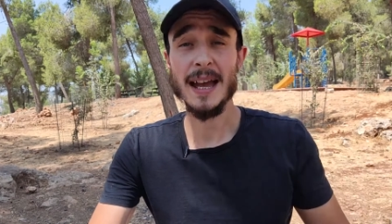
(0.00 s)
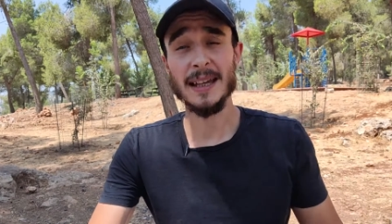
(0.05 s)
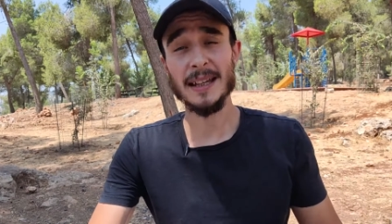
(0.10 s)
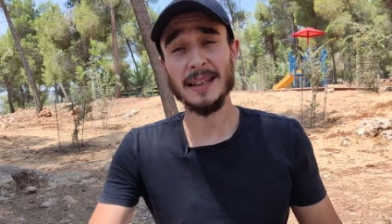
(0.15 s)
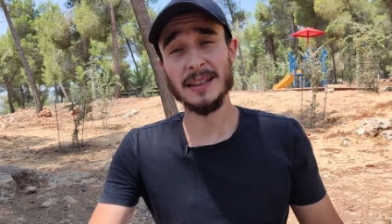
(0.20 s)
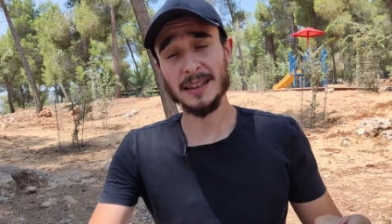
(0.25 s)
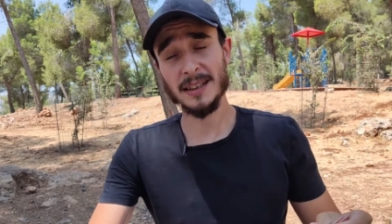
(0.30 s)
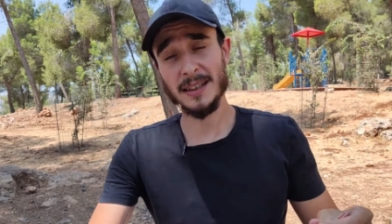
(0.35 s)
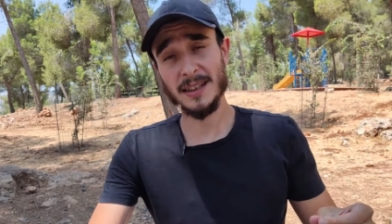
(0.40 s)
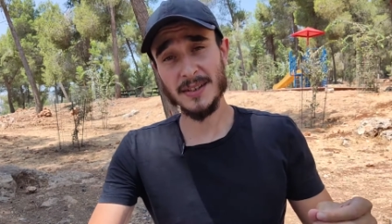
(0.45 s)

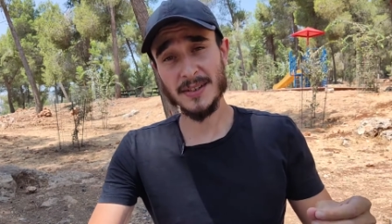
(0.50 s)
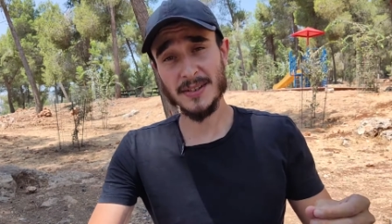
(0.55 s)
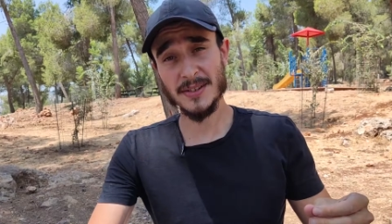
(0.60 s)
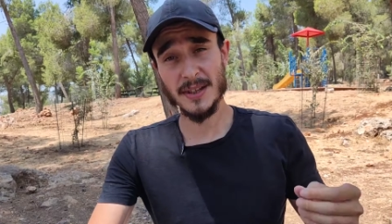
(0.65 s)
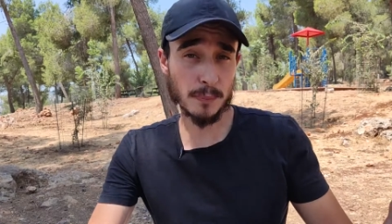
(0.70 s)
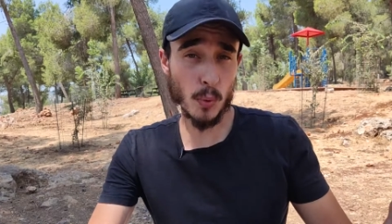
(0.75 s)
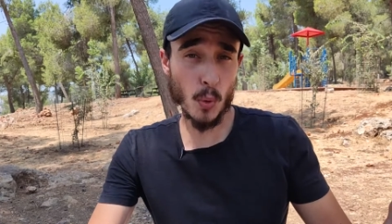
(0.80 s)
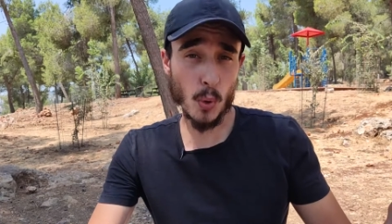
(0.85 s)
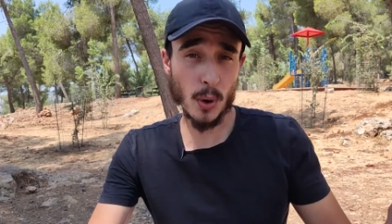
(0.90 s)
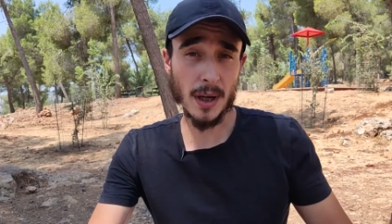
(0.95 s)
in his
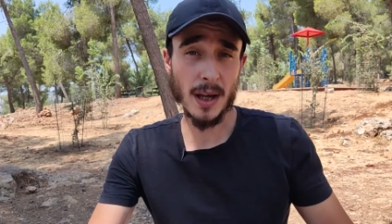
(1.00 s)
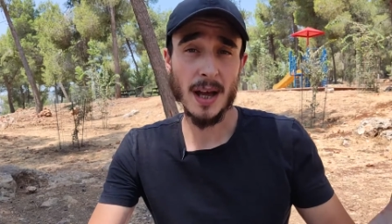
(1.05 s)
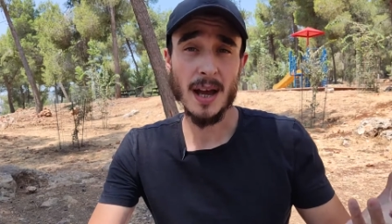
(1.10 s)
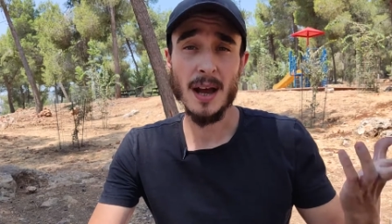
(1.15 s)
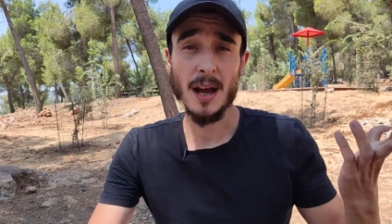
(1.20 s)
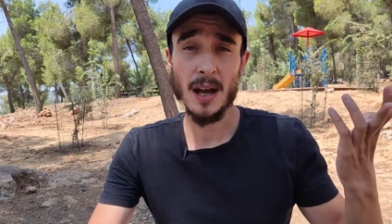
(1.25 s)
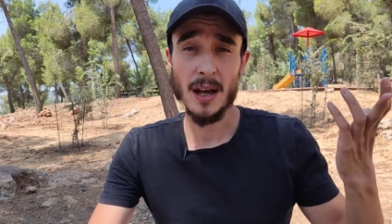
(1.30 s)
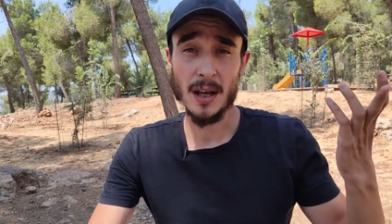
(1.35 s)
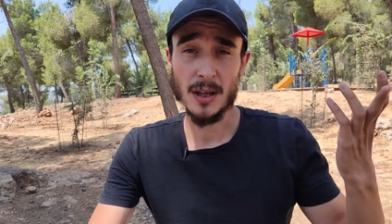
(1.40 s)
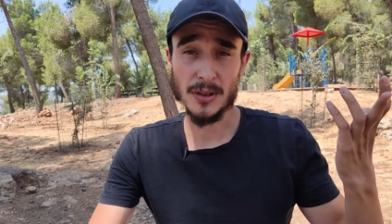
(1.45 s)
book
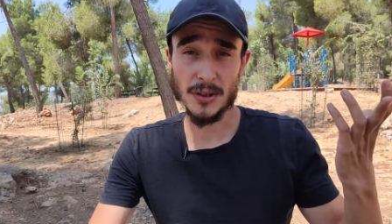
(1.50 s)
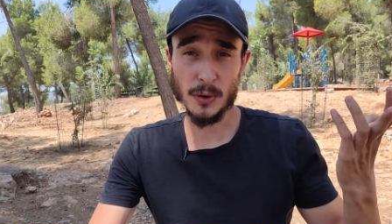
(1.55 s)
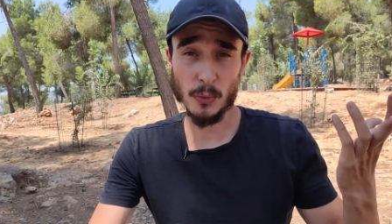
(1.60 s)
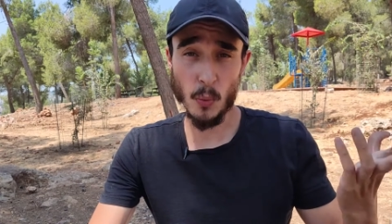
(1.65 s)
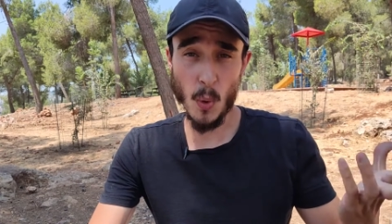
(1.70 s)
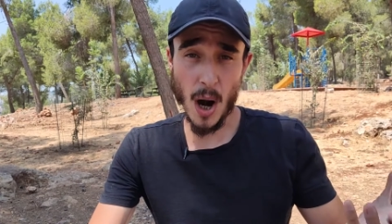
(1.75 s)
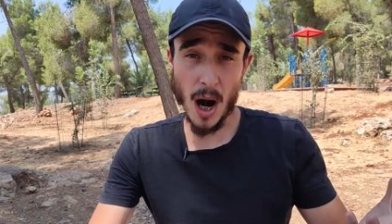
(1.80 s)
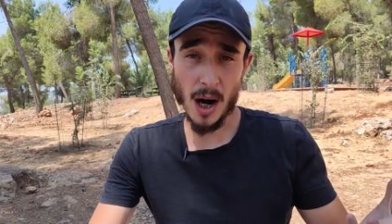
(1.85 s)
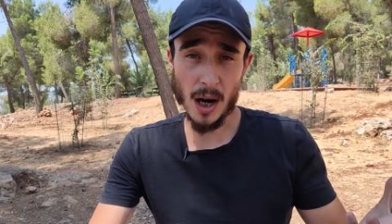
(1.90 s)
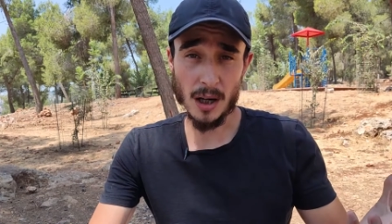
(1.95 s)
The
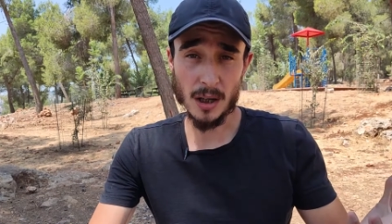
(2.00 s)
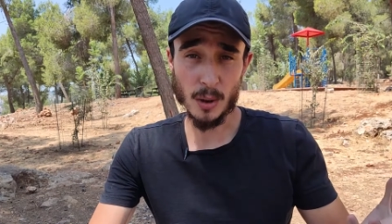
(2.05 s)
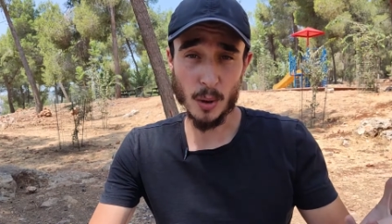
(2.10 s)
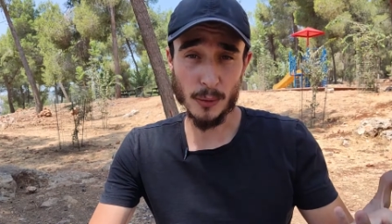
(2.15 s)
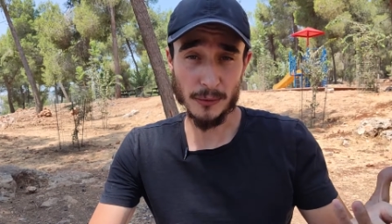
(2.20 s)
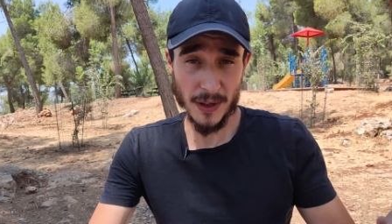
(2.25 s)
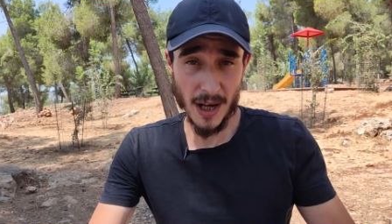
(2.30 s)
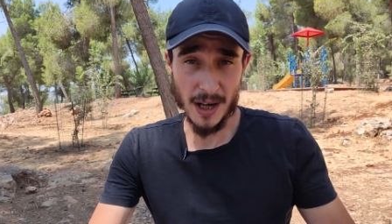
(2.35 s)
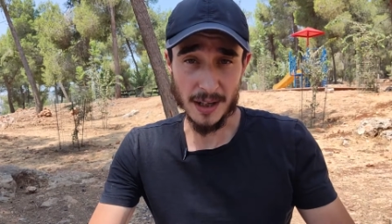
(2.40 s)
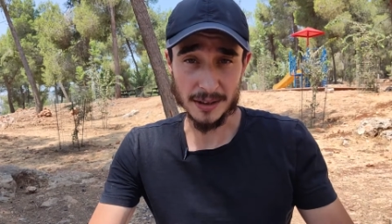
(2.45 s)
War
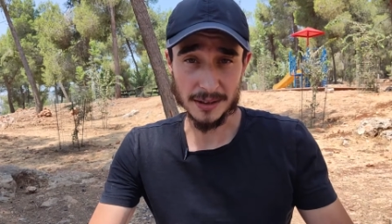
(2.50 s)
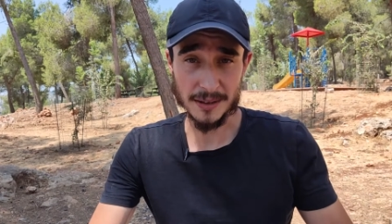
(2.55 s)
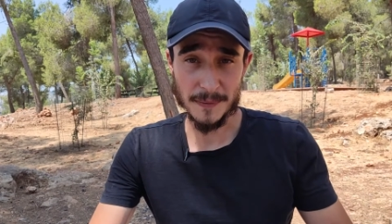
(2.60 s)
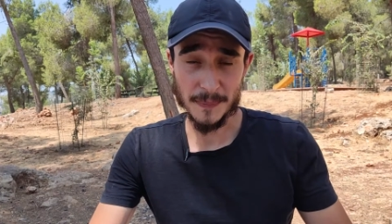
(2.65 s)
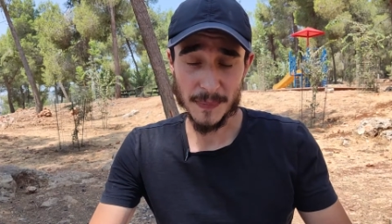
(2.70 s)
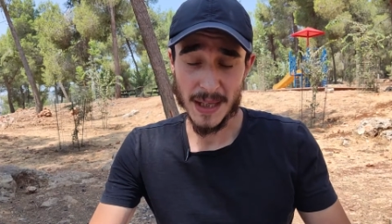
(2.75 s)
of Art.